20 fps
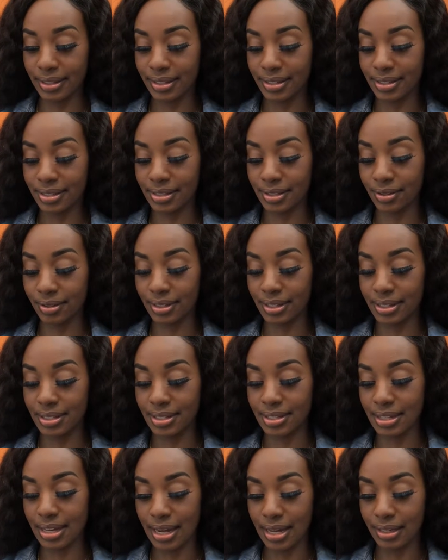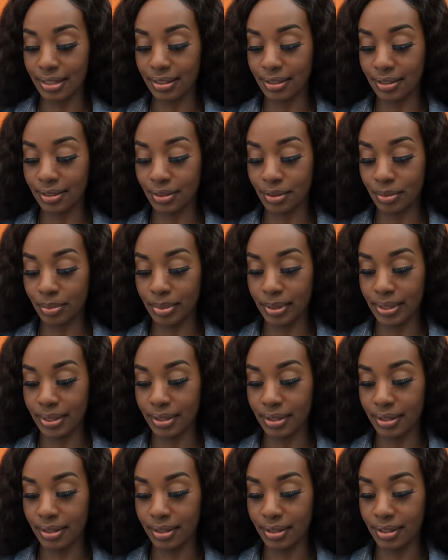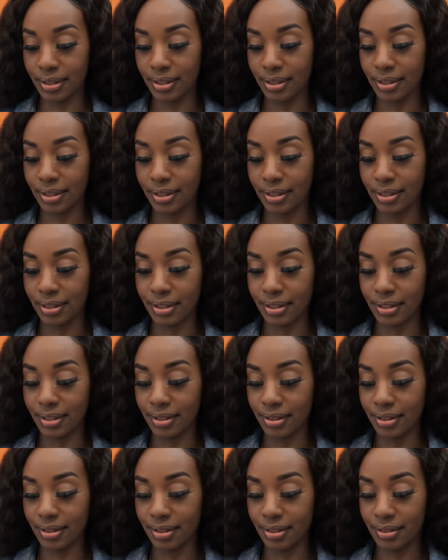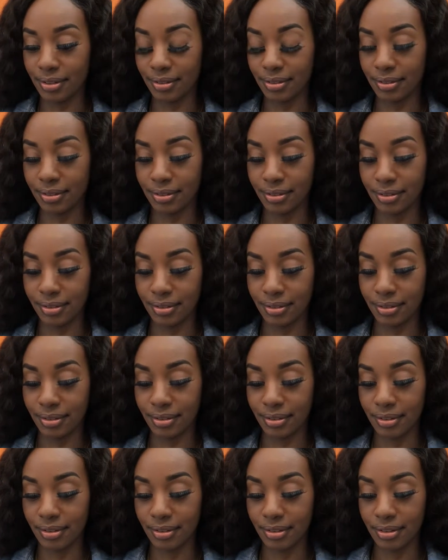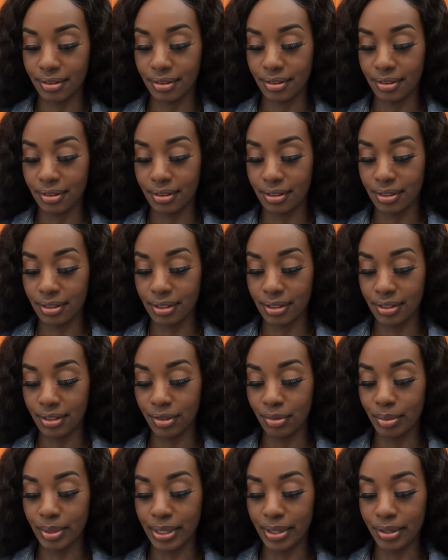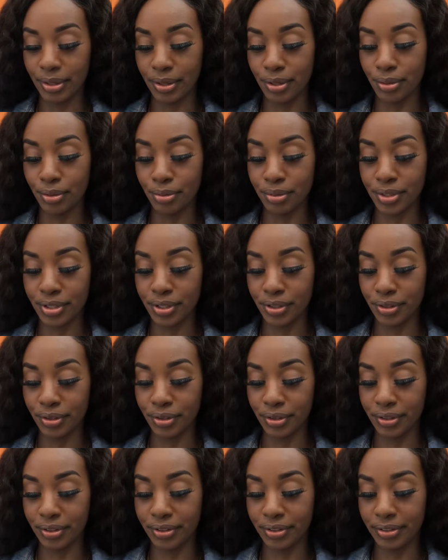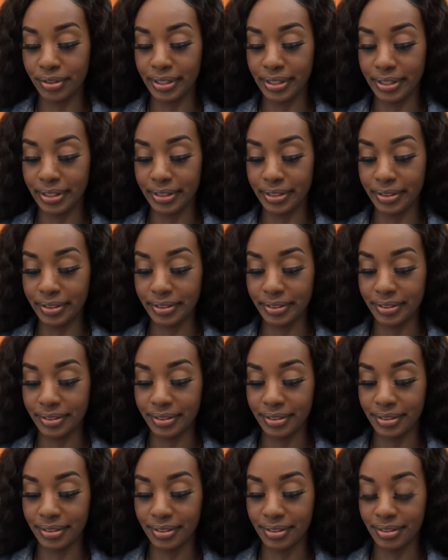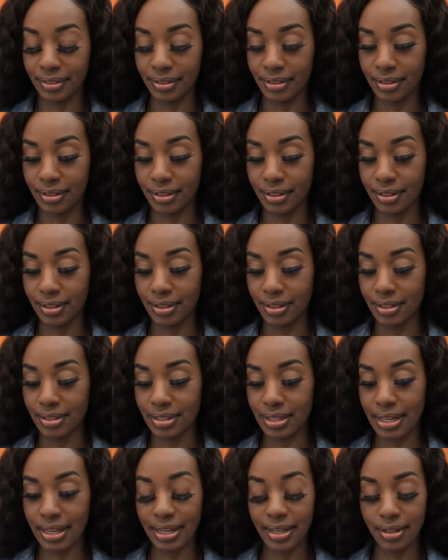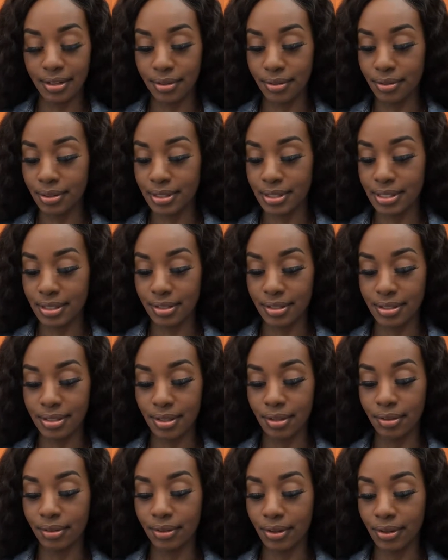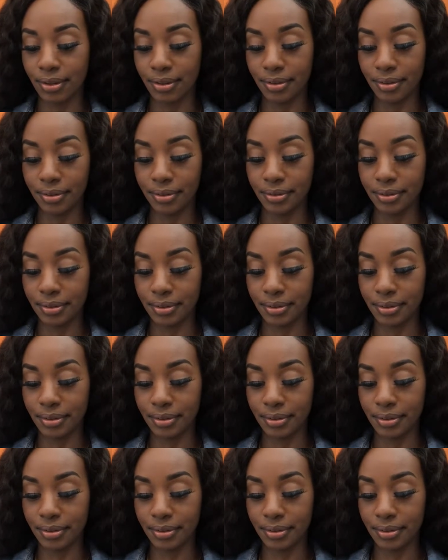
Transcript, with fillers: this, so this is kind of a little bit, you know, a little bit new to your girl again. I didn't do this in so long.